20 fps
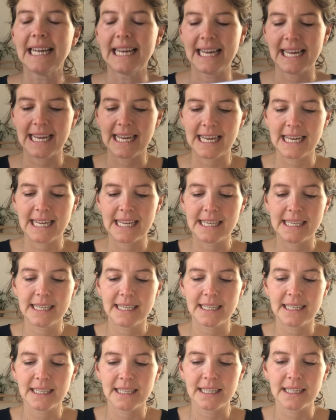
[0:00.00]

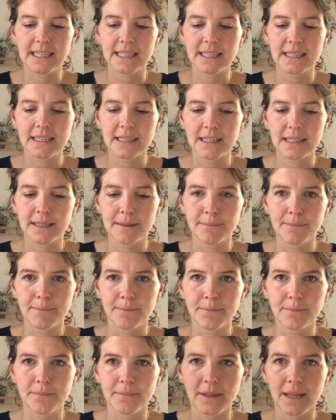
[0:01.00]
and
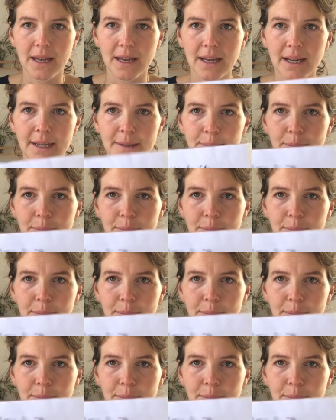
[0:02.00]
I